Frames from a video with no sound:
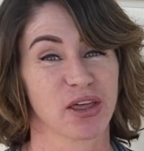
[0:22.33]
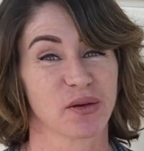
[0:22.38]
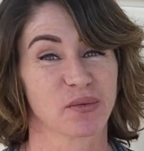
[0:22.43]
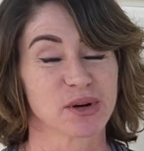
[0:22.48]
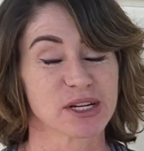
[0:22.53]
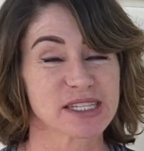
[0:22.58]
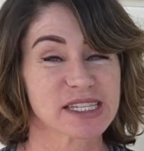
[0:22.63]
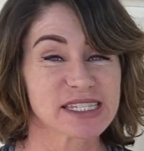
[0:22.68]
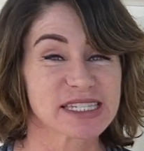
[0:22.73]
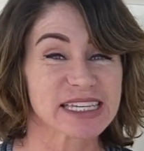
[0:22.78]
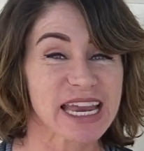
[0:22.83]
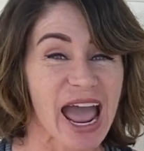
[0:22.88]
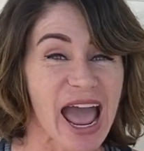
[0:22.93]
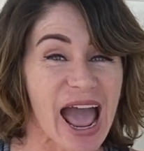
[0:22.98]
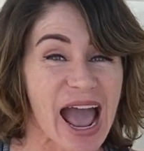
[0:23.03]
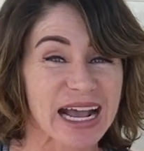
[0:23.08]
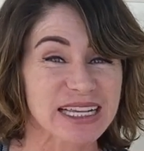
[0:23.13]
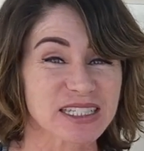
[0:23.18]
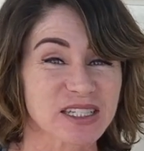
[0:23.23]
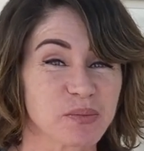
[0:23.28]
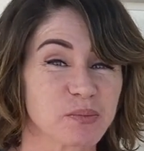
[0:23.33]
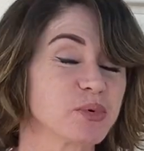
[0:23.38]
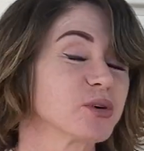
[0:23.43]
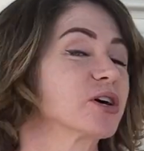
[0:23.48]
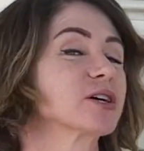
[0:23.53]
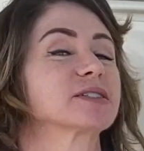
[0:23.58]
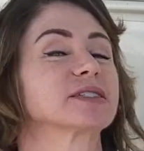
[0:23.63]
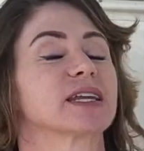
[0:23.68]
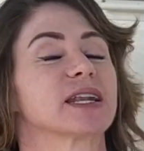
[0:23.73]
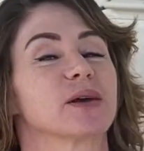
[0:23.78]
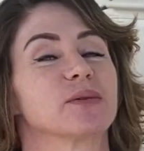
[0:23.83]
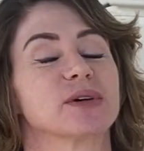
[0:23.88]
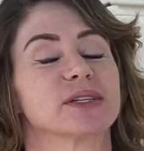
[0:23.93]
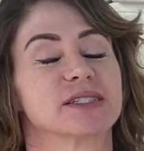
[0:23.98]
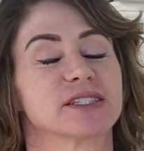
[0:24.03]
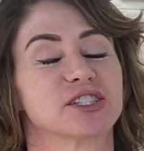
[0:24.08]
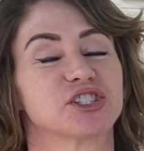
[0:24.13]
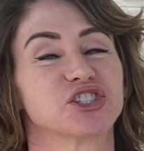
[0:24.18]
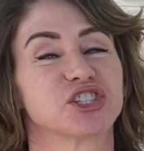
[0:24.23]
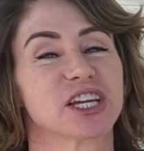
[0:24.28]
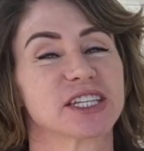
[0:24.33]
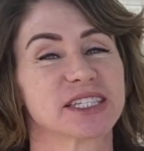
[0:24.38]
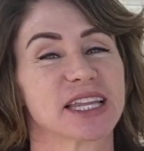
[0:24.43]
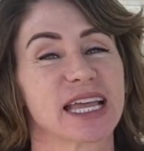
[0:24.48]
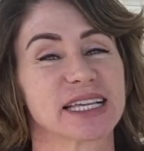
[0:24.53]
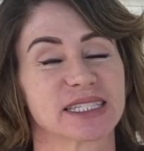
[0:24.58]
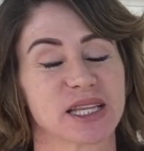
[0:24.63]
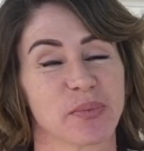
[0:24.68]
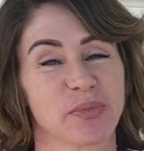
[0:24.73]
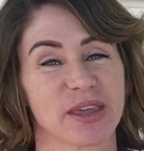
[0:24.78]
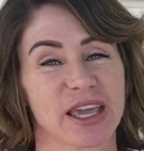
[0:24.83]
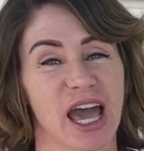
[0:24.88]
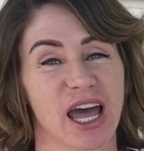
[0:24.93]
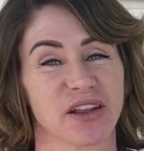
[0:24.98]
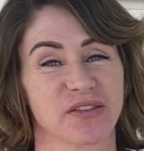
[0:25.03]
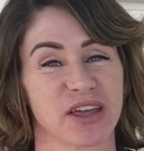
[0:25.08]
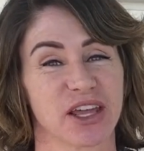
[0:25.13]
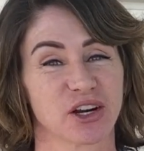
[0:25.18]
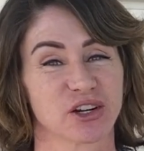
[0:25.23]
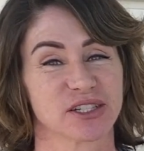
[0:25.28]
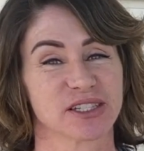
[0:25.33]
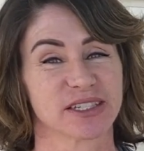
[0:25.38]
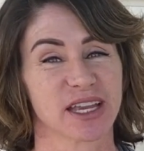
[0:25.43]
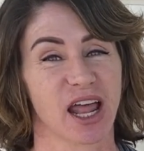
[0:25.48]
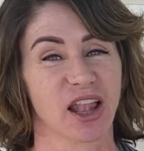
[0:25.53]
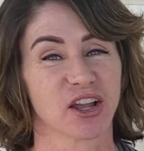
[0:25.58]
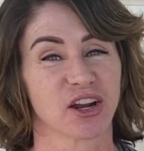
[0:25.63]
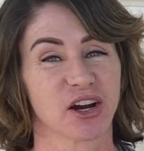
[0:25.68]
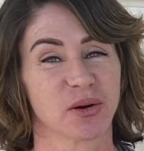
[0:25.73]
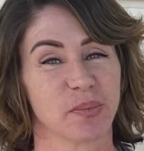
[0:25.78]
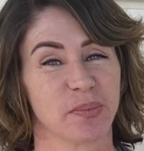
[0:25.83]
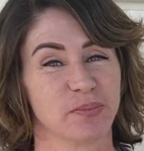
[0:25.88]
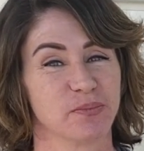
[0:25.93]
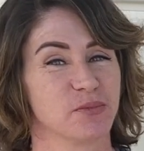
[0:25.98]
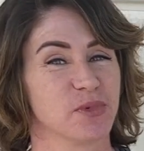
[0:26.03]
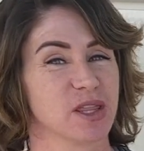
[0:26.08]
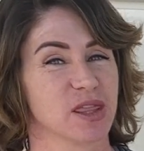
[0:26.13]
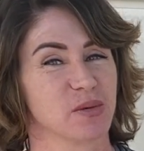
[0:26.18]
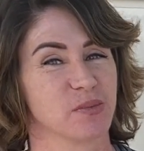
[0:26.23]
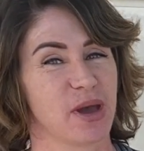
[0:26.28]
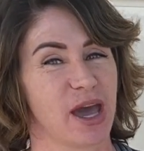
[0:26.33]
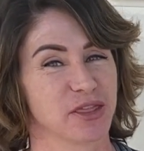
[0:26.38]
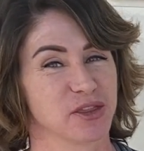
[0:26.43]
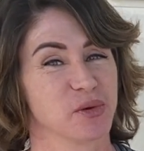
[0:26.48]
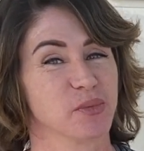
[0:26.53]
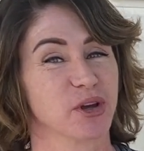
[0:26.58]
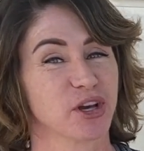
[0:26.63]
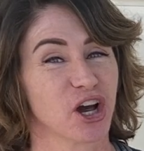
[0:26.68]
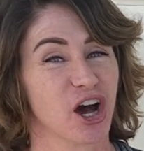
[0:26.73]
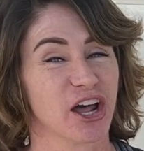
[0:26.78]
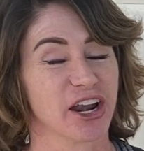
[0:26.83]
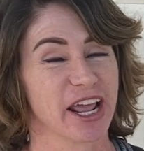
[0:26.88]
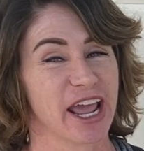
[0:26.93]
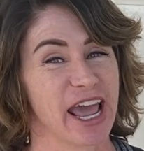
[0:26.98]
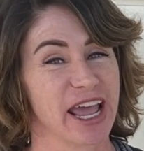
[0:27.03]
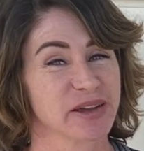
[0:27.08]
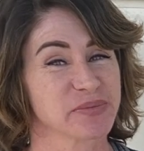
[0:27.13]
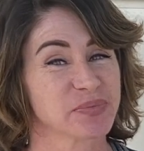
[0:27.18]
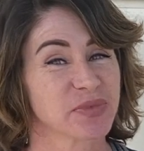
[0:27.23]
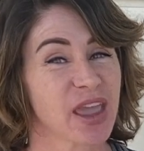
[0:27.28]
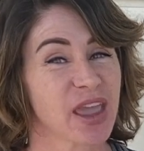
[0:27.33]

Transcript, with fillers: There were stacks of books and it was just like something out of Interstellar with Matthew McConaughey.